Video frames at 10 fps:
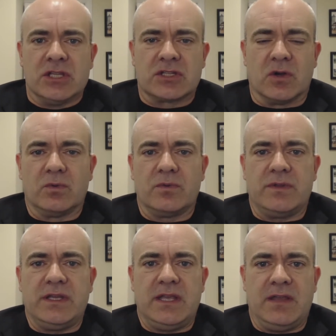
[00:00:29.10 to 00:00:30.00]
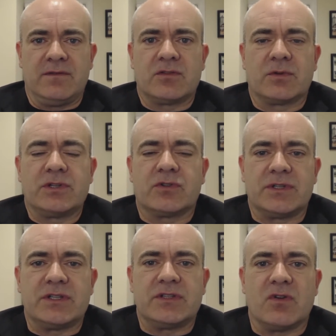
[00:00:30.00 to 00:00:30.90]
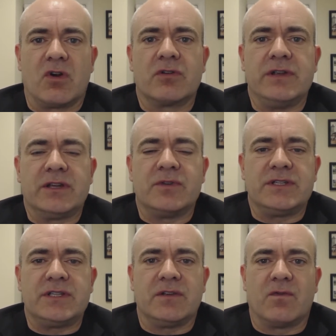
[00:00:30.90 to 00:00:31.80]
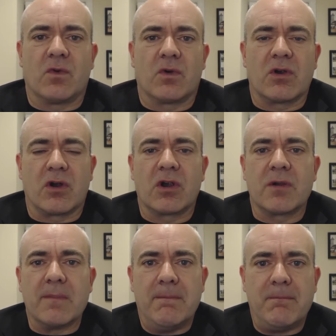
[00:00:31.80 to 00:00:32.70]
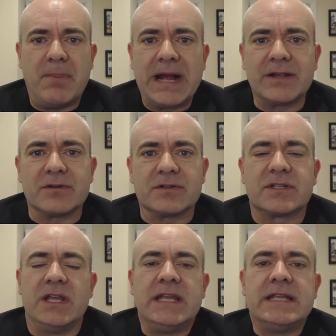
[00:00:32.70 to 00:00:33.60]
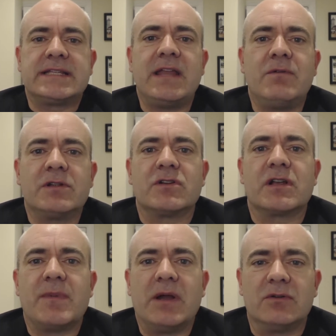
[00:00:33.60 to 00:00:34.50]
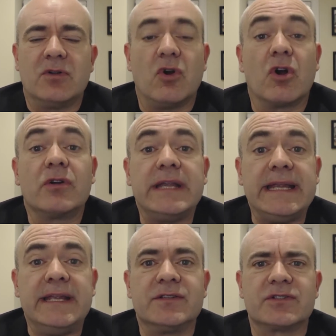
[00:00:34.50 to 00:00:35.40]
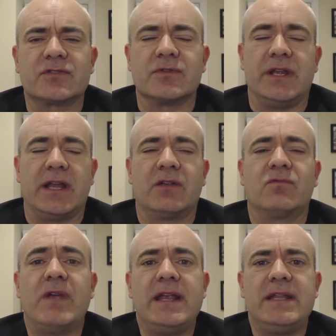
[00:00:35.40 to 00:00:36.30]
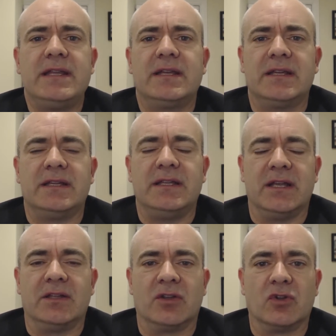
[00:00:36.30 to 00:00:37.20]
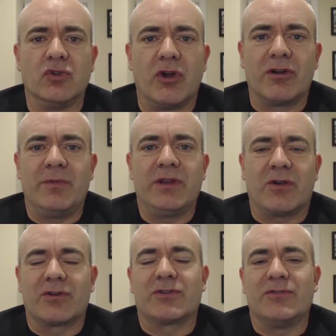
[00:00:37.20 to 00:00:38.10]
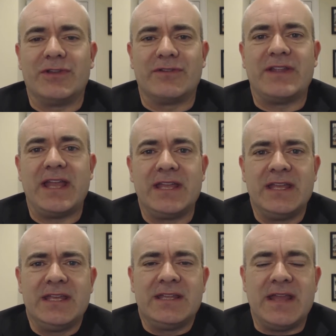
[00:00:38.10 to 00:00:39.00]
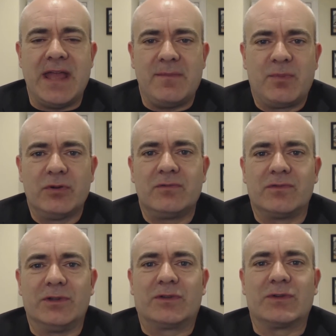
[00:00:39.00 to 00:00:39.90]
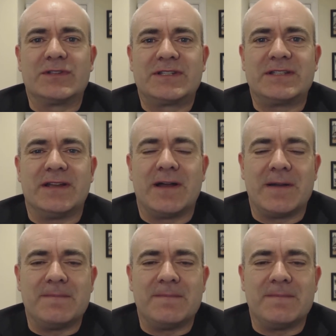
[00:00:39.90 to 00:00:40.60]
So the inventory choices are increasing for our buyers. Today I want to talk about our industry. I read an alarming article the other day that put realtors